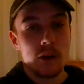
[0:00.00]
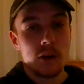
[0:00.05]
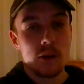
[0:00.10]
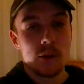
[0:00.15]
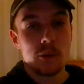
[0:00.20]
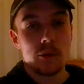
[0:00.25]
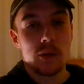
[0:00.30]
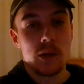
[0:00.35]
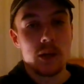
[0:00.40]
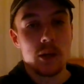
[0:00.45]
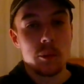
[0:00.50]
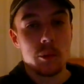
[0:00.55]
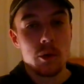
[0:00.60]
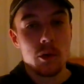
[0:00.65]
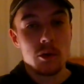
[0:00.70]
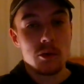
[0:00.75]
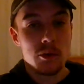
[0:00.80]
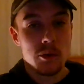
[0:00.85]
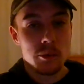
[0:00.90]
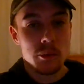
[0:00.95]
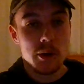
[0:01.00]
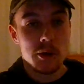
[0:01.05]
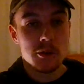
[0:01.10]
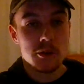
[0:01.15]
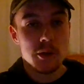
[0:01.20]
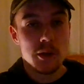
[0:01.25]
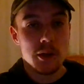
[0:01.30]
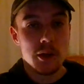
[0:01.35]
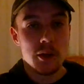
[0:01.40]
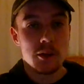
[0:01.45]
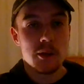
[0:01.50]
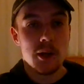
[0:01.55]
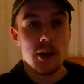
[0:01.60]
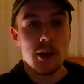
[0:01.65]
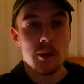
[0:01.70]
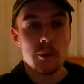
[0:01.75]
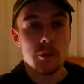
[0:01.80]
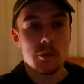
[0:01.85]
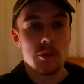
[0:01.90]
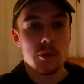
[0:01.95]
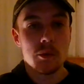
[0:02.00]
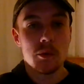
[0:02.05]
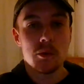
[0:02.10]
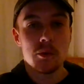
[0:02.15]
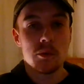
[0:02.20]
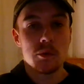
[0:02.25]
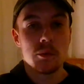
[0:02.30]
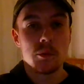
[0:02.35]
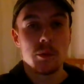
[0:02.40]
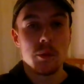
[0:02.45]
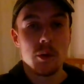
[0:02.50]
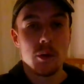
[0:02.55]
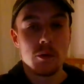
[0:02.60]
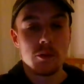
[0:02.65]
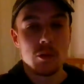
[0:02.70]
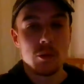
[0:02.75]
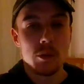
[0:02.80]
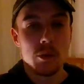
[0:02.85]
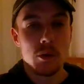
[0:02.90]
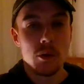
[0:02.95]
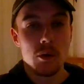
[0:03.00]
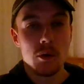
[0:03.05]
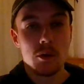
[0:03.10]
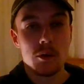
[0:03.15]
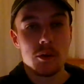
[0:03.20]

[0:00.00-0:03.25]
It was like a boxing match really at times. They were just blow for blow.